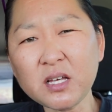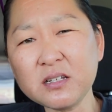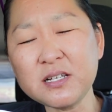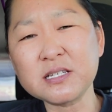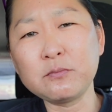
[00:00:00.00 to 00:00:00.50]

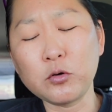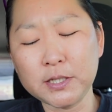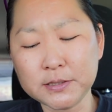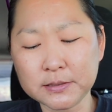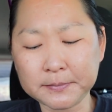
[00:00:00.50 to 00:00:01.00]
Nice and
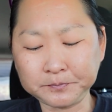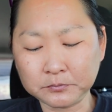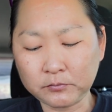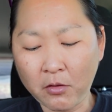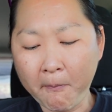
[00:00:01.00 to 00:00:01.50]
moist.
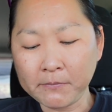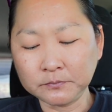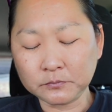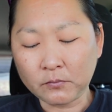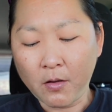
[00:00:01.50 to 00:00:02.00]

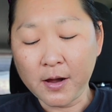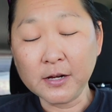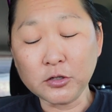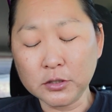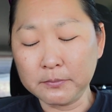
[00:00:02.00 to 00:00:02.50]

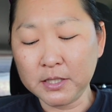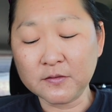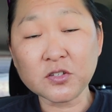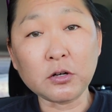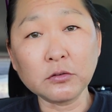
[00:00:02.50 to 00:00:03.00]
A good amount
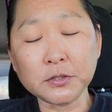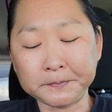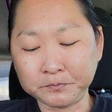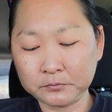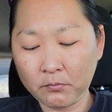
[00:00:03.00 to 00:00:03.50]
of salt.
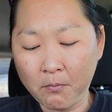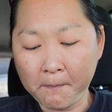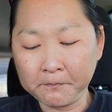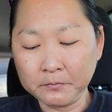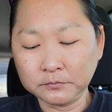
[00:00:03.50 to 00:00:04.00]

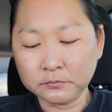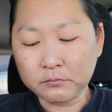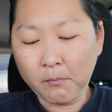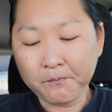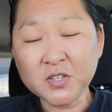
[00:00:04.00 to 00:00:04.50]

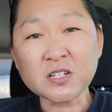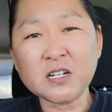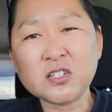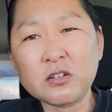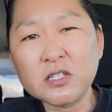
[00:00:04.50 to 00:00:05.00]
It's
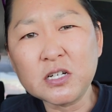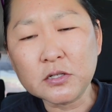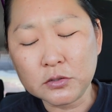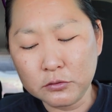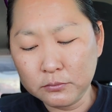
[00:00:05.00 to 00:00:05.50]
kind of salty on
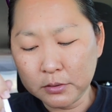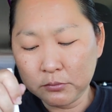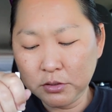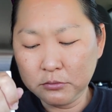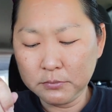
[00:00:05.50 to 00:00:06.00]
its own, but
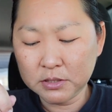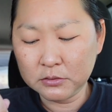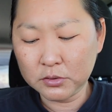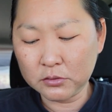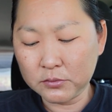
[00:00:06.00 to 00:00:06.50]
when you mix
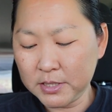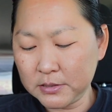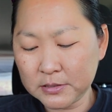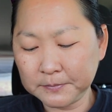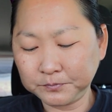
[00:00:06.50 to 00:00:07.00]
it with the
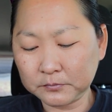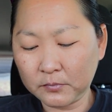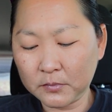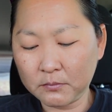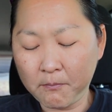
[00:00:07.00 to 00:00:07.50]
rice,
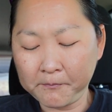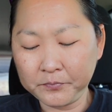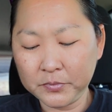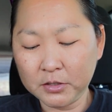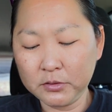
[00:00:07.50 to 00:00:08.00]

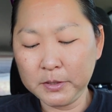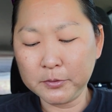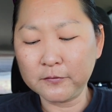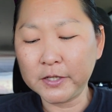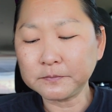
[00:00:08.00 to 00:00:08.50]
that would be
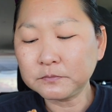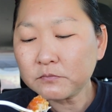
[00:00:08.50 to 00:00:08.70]
perfect.